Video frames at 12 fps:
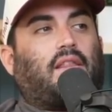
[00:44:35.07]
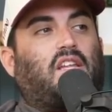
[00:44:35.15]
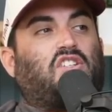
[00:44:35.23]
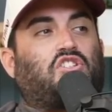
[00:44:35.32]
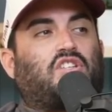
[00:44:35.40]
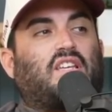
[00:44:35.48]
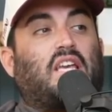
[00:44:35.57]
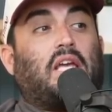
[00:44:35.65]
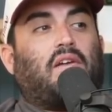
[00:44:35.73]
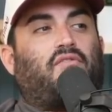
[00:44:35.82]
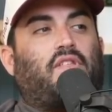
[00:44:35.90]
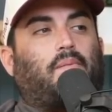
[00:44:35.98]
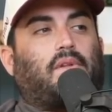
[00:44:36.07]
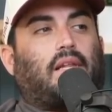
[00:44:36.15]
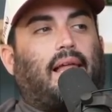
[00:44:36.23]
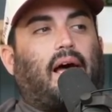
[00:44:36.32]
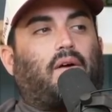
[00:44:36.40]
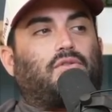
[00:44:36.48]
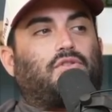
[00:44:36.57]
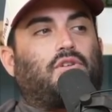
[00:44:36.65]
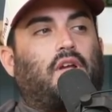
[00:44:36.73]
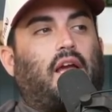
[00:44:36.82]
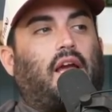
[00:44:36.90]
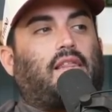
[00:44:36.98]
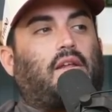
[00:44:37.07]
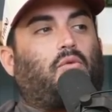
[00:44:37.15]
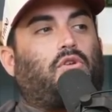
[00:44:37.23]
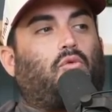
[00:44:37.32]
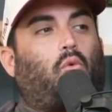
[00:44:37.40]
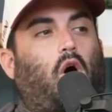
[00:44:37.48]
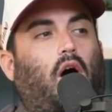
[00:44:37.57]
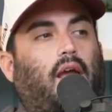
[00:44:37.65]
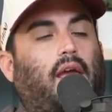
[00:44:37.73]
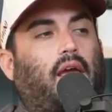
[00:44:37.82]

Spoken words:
And then just give them the lounge. And then when you walk